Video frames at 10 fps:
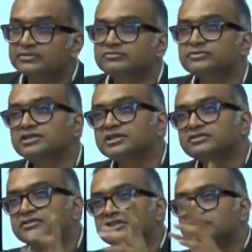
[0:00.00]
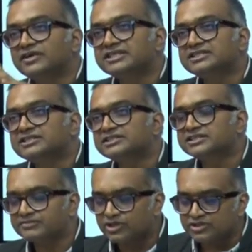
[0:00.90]
the third one is
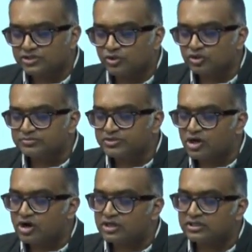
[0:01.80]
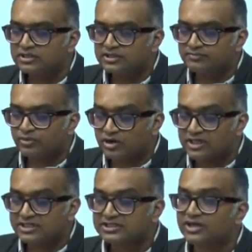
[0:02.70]
interesting because it goes beyond
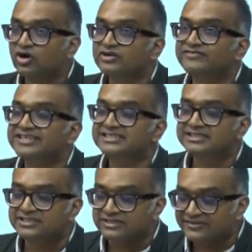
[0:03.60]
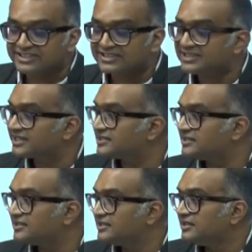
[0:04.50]
products. A lot of it is in services
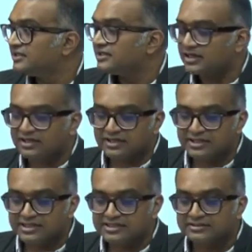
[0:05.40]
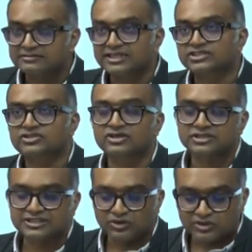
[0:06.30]
sector, uh, in
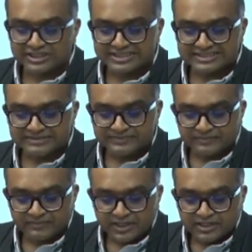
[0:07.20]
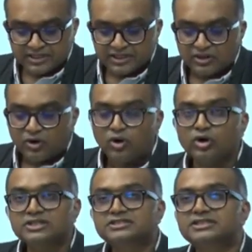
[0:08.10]
restaurants and hotels.
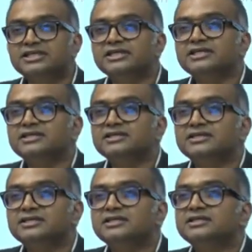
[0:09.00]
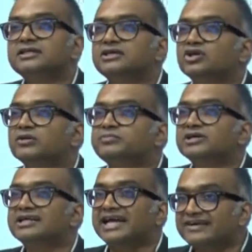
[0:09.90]
All three
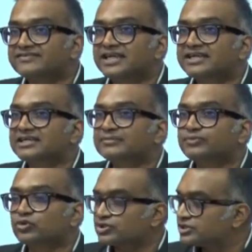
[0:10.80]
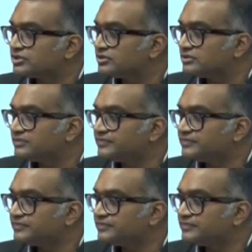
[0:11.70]
adopt a life cycle approach